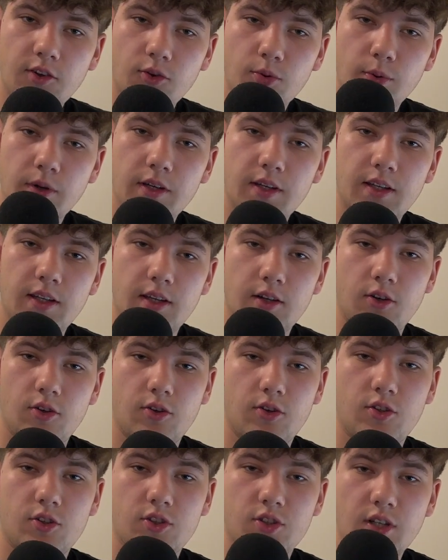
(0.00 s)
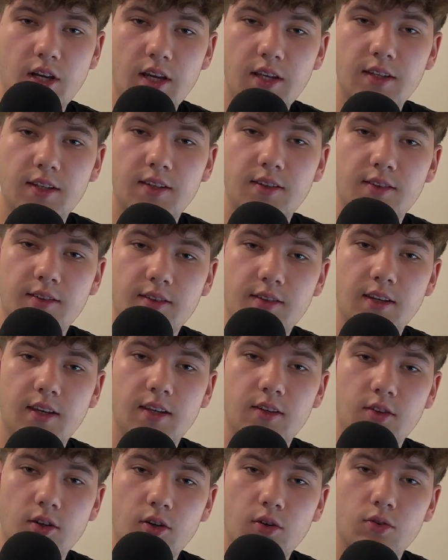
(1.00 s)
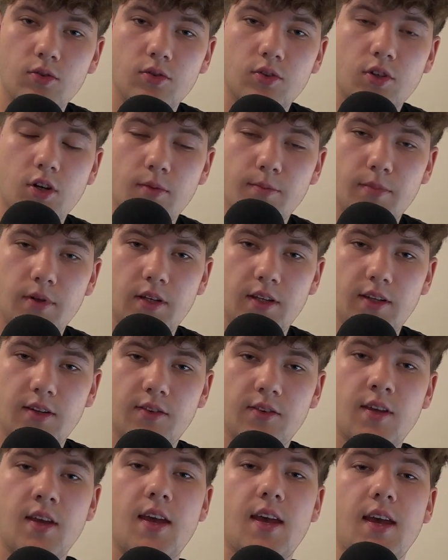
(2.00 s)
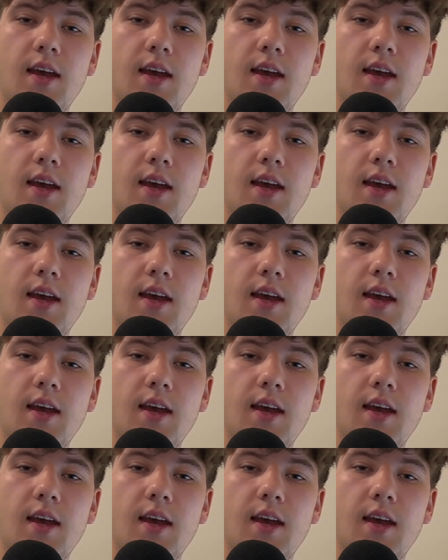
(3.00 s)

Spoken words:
20 years, Chinese state-owned companies